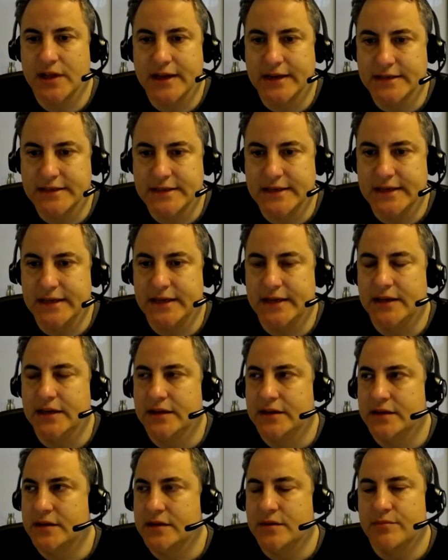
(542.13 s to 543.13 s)
IT,
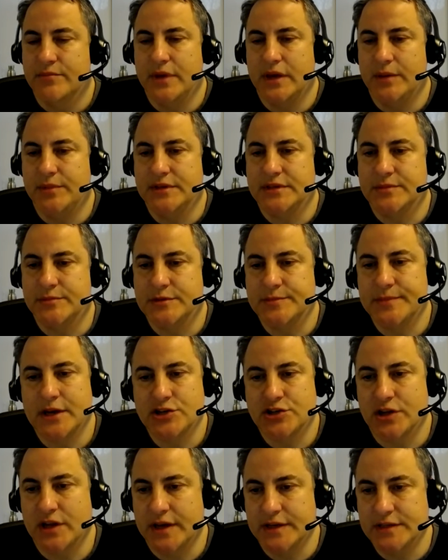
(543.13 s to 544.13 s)
maybe some
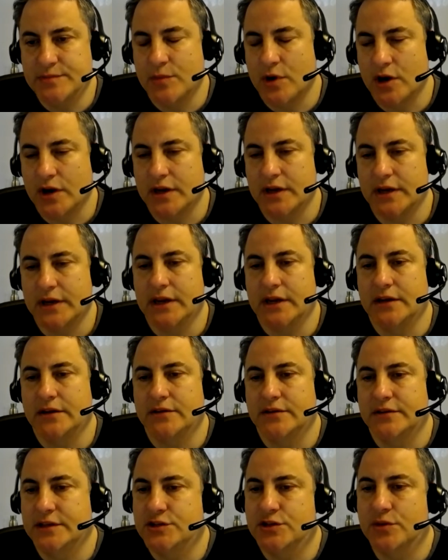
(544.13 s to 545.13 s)
specialized marketing,
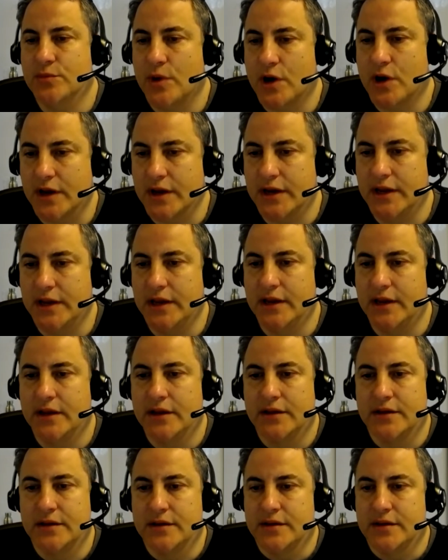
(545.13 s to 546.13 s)
digital marketing,
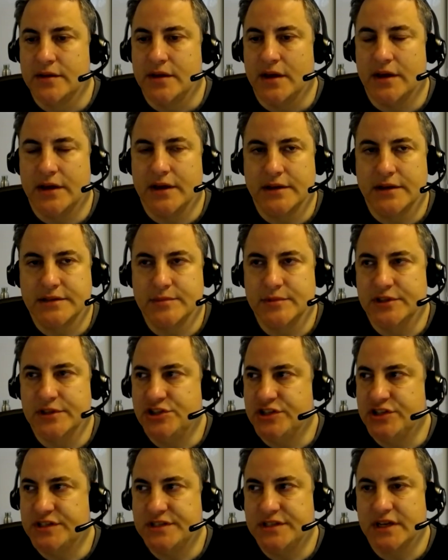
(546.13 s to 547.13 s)
some
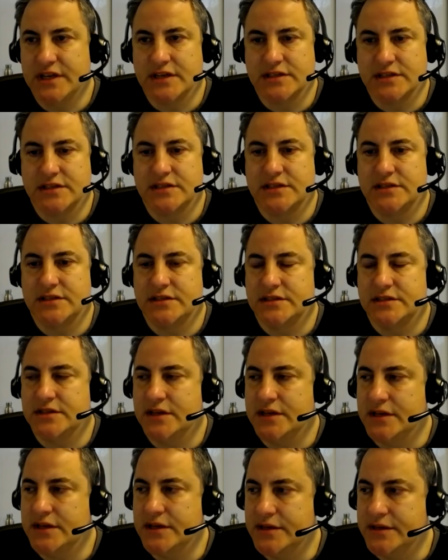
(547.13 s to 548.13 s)
logistics,
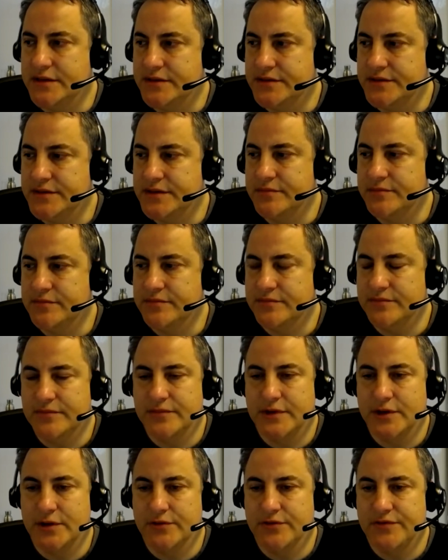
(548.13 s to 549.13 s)
some
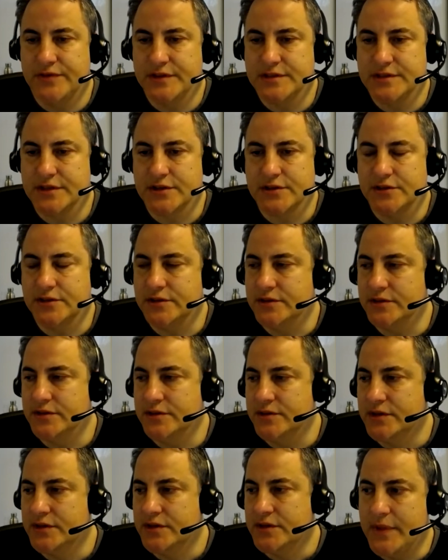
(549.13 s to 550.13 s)

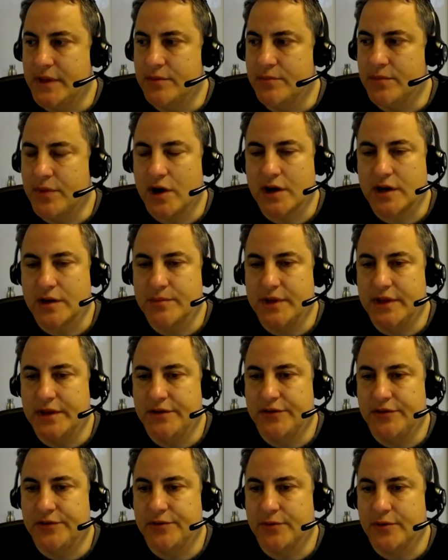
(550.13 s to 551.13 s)
physical
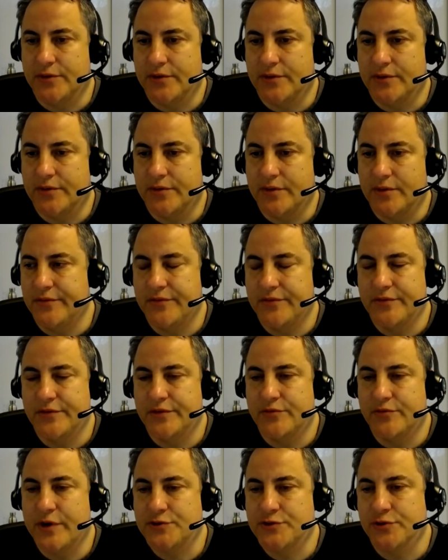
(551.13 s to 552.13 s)
embarkments or
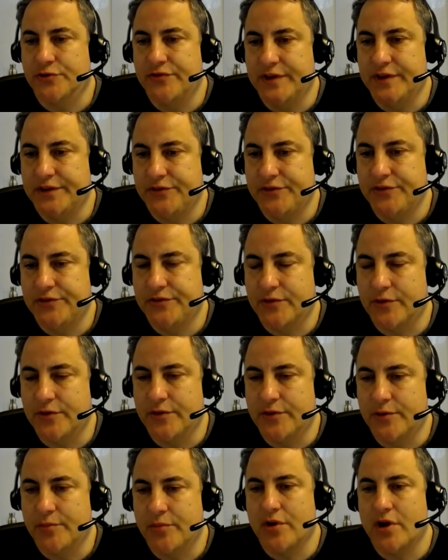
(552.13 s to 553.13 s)
retrofits for
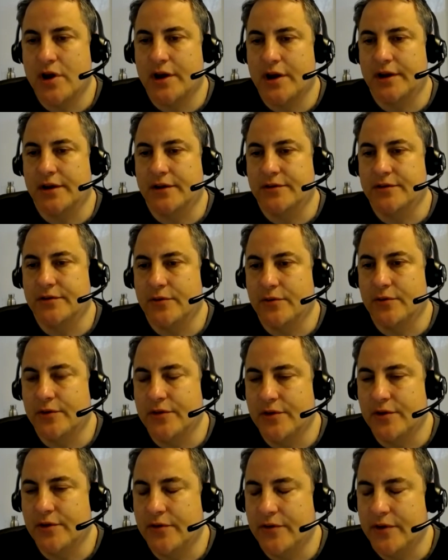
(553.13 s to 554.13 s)
their product or
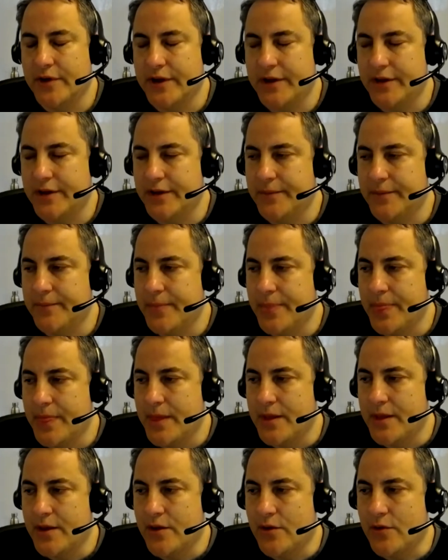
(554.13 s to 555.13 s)

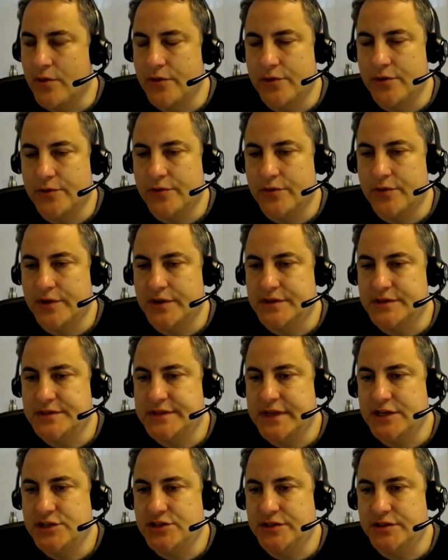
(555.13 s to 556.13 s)
their
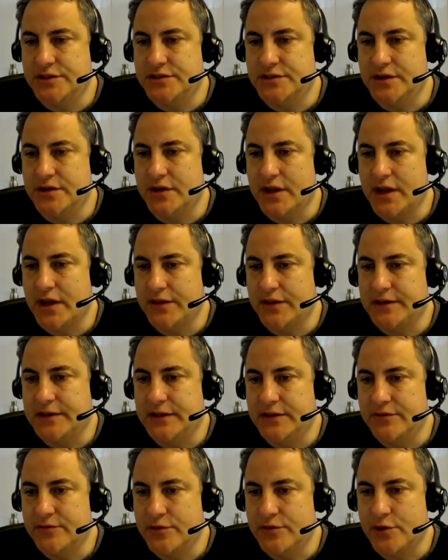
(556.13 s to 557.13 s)
stations and how they
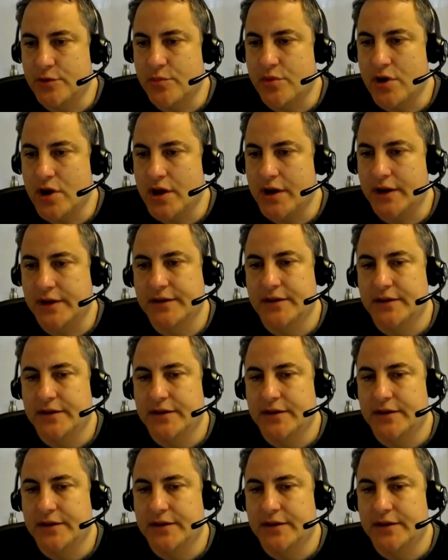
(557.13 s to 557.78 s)
deliver their product.